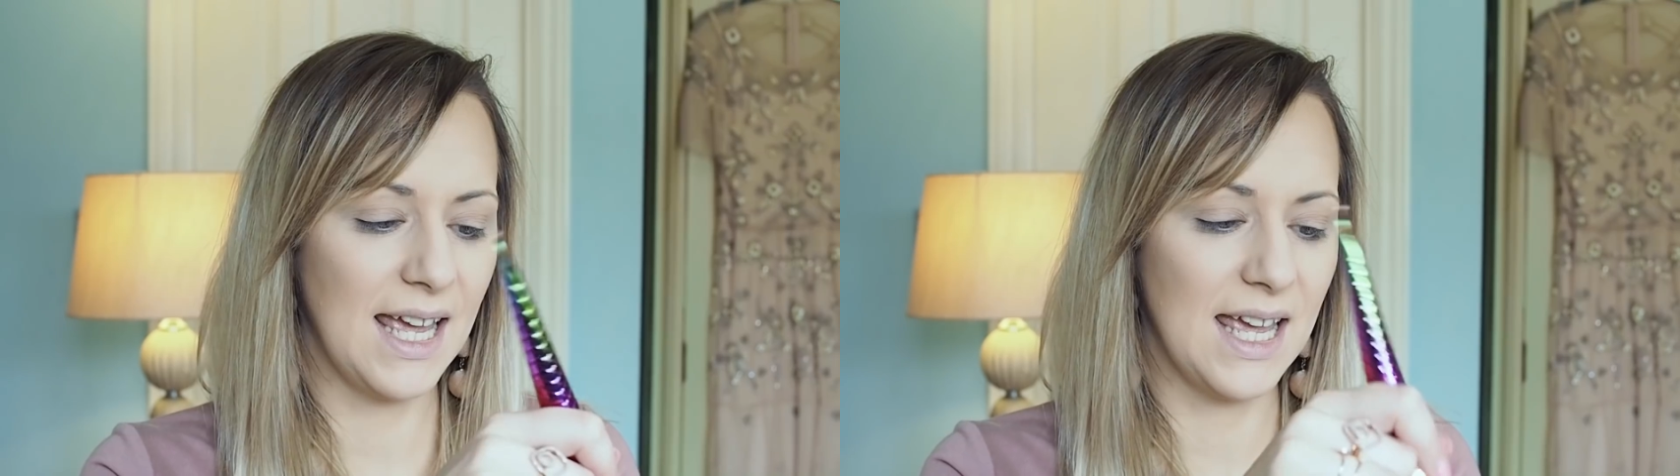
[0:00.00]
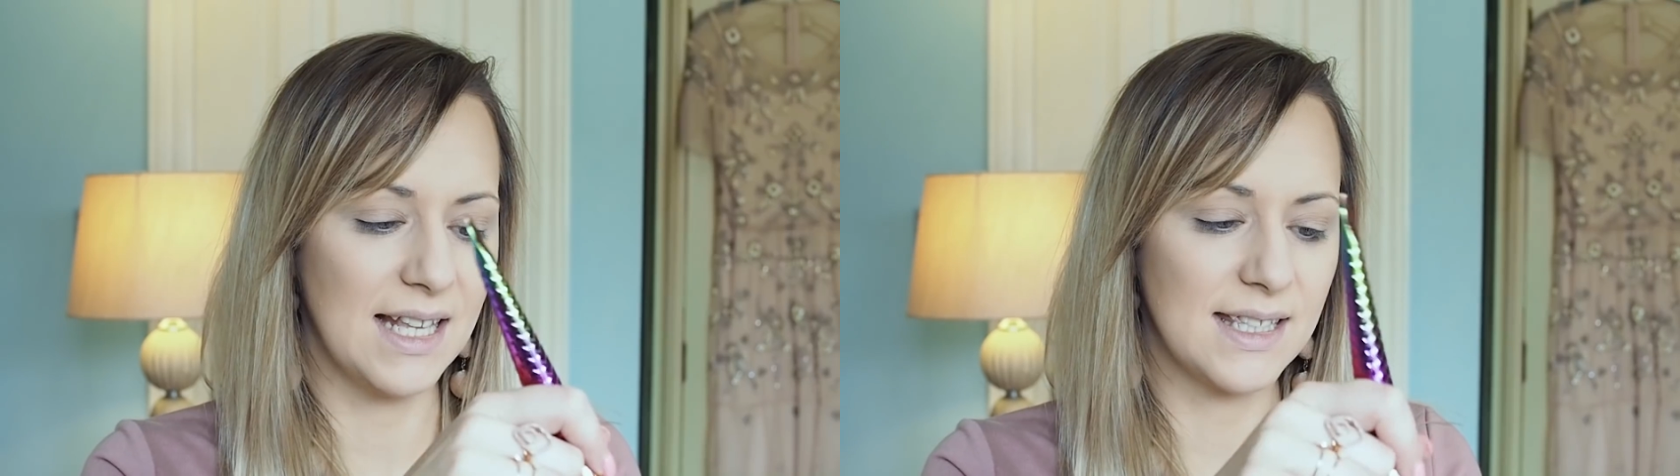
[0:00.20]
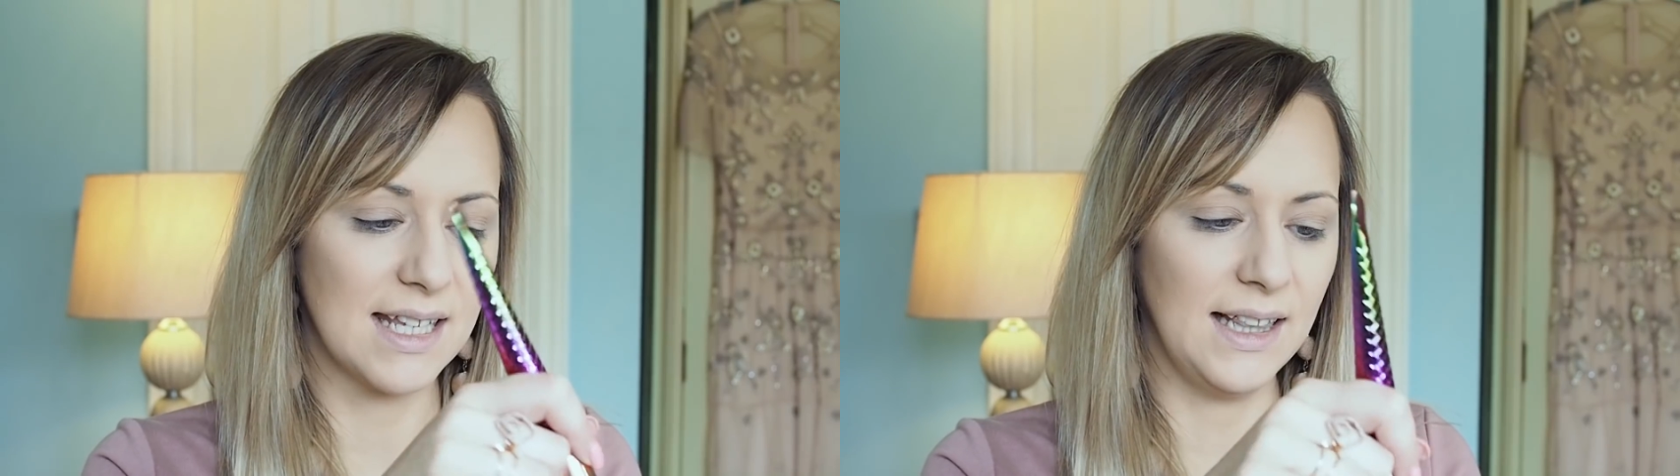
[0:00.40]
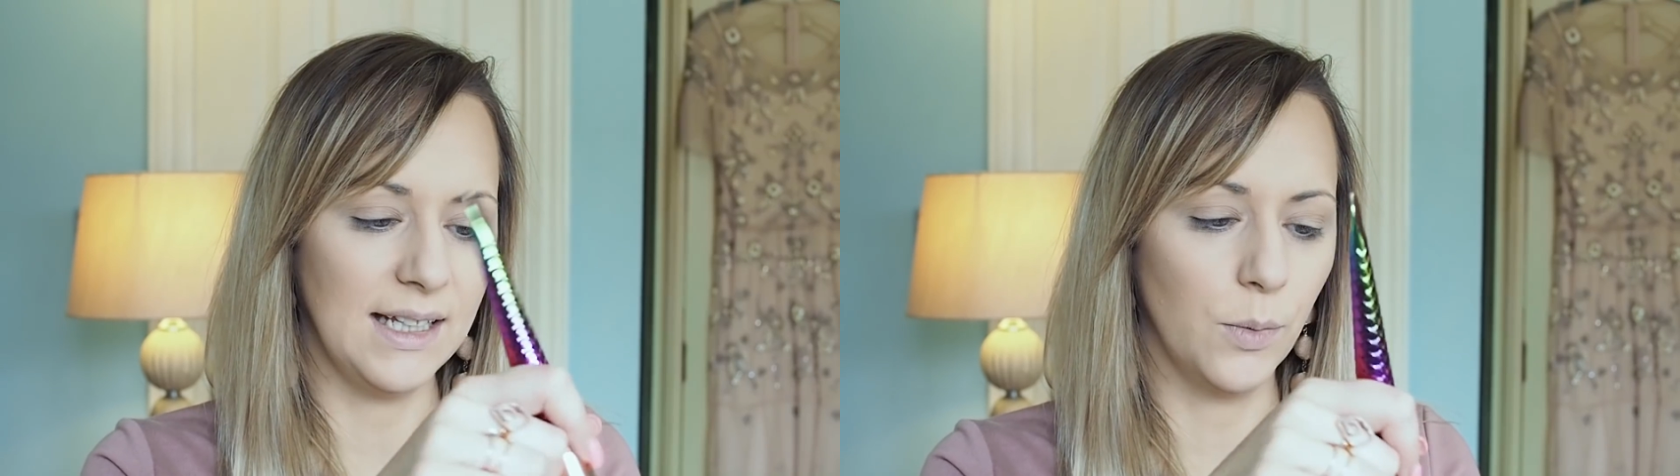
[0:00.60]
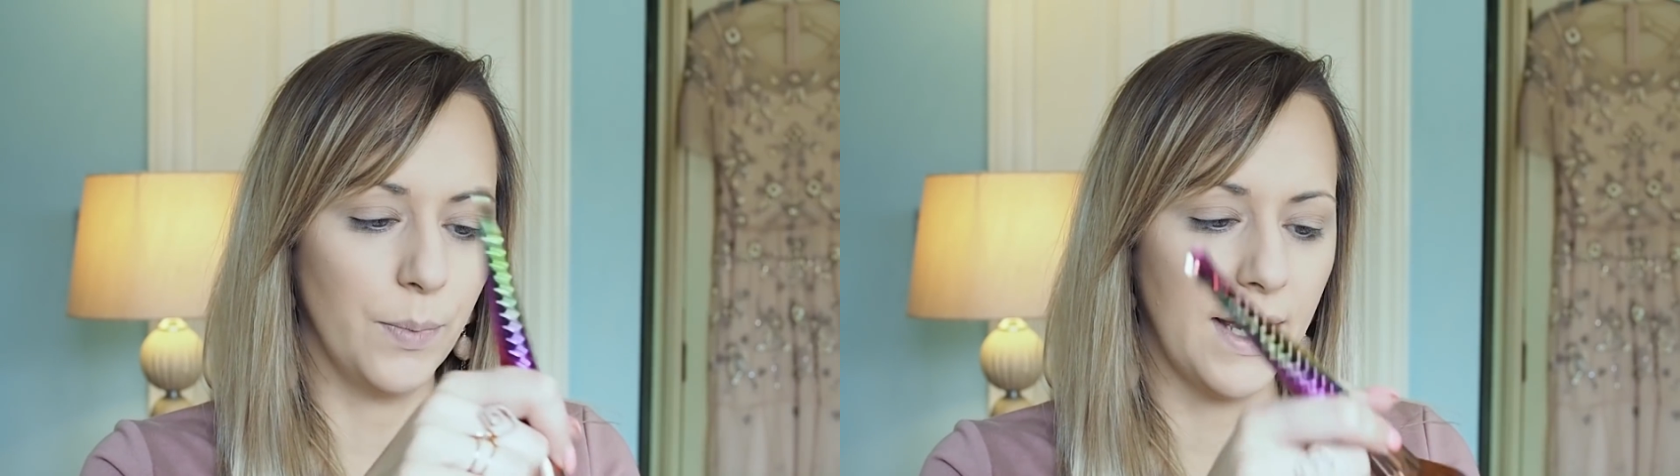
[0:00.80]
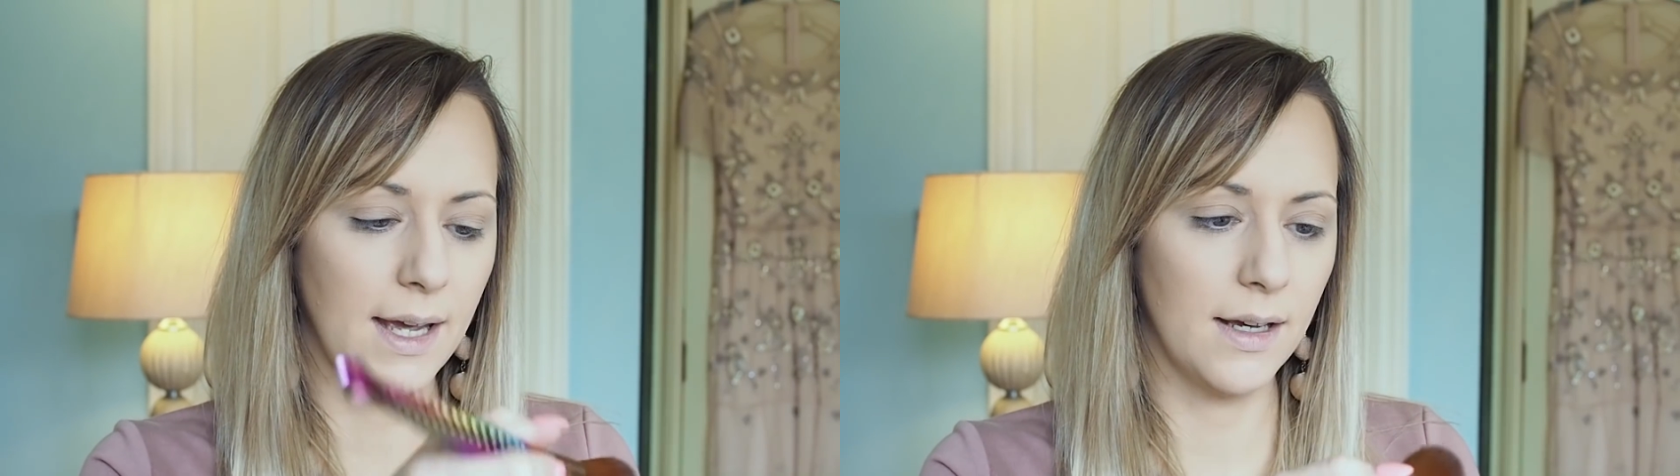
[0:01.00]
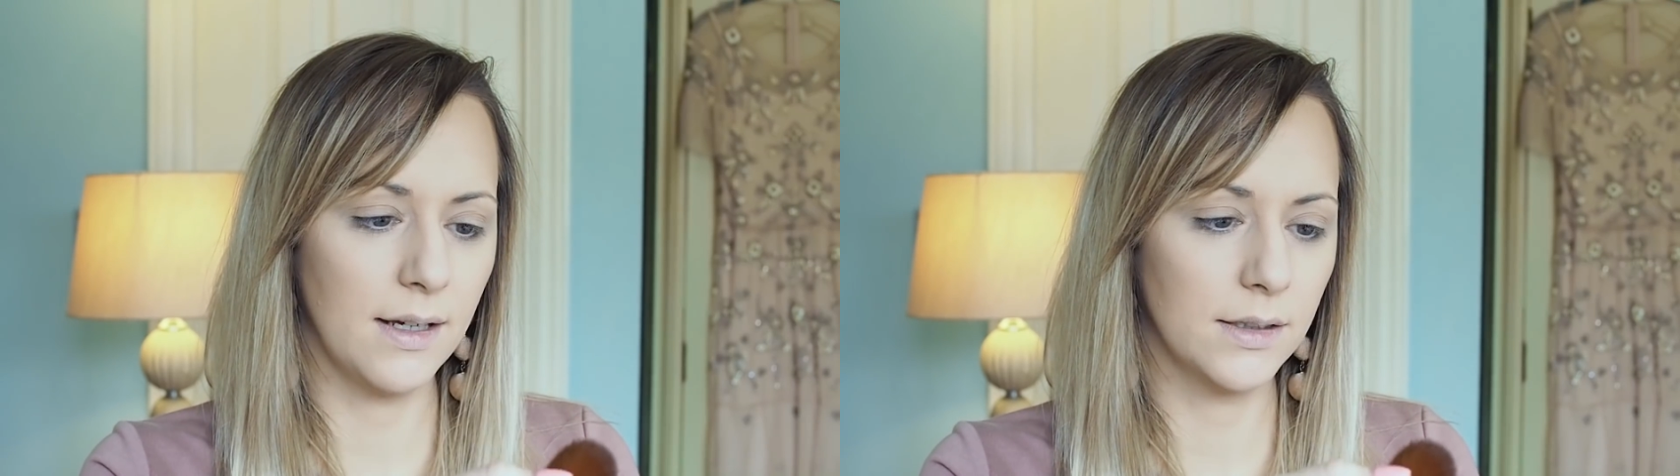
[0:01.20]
is a little bit